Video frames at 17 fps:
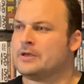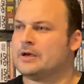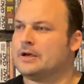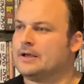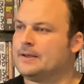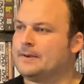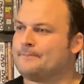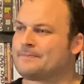
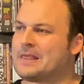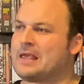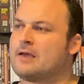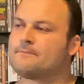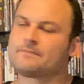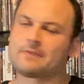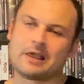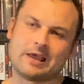Um, it,
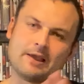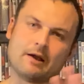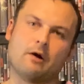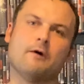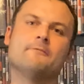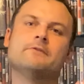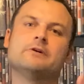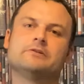it,
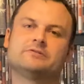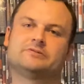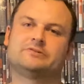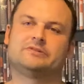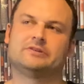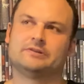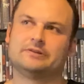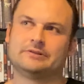
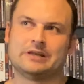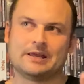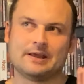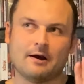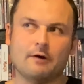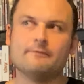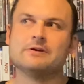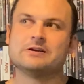almost
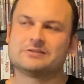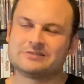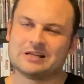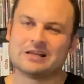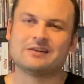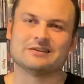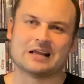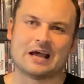it almost
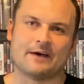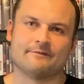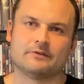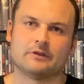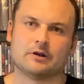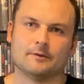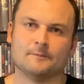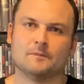didn't have
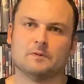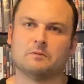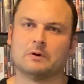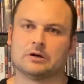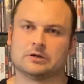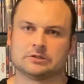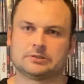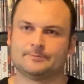the number
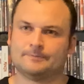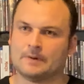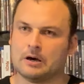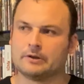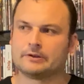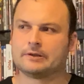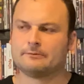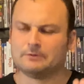one
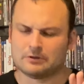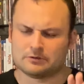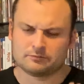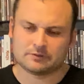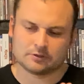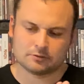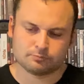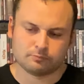spot. There was
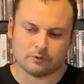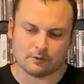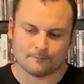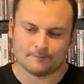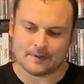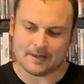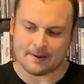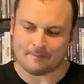just
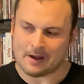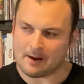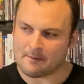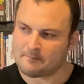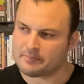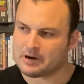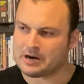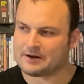one bit
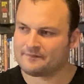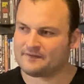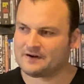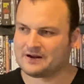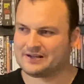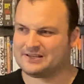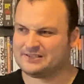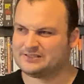about Bride of
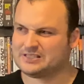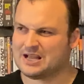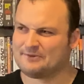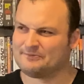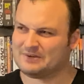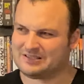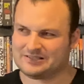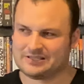
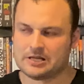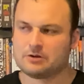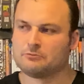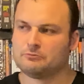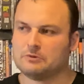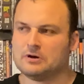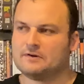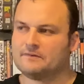Frankenstein which
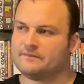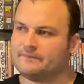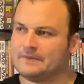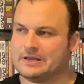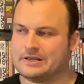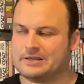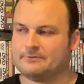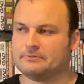didn't work for
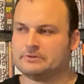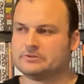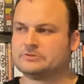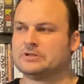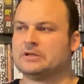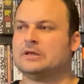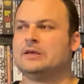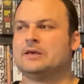me, and it
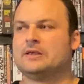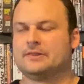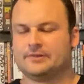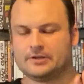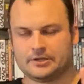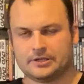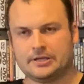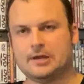was
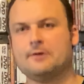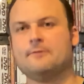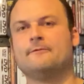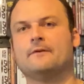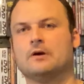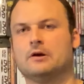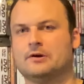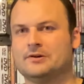the
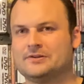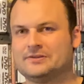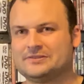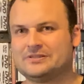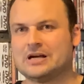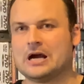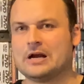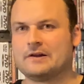humour
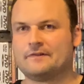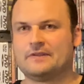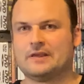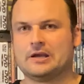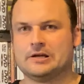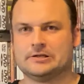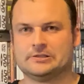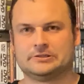side of
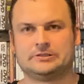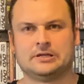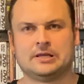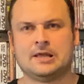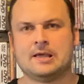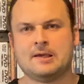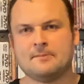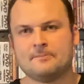things
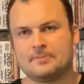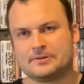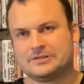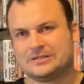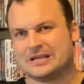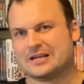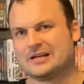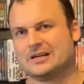
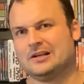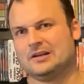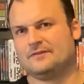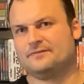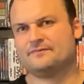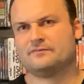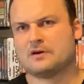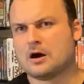particularly
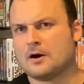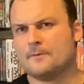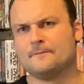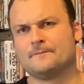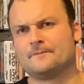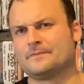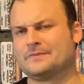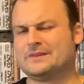
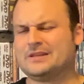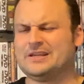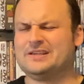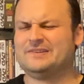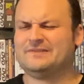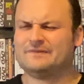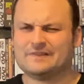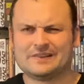from
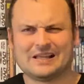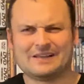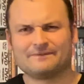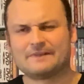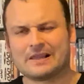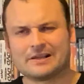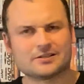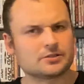the,
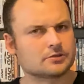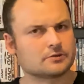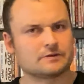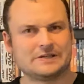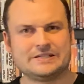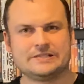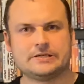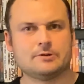the, the
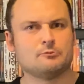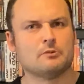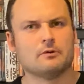screeching